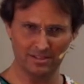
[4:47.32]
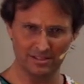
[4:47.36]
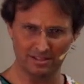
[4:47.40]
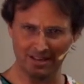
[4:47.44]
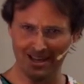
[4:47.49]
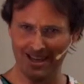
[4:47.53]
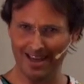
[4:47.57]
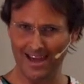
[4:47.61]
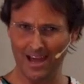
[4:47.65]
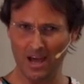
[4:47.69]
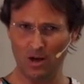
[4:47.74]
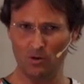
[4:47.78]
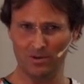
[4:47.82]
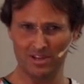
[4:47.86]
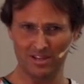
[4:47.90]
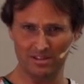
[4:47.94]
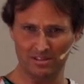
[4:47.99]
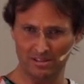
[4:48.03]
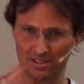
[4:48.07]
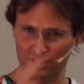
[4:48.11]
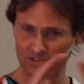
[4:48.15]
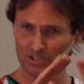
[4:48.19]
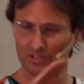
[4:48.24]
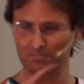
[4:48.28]
now
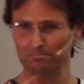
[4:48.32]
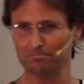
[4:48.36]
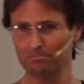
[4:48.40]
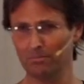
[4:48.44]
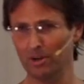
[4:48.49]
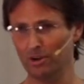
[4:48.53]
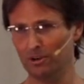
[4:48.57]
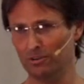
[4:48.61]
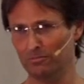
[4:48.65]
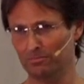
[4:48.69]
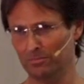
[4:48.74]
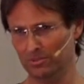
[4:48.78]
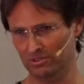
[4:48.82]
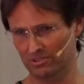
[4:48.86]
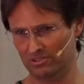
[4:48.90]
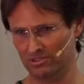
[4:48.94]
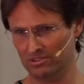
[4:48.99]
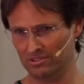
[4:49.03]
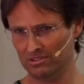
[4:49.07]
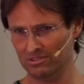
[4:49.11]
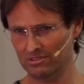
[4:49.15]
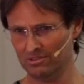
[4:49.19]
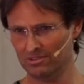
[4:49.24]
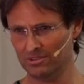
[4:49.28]
in this
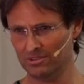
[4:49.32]
moment.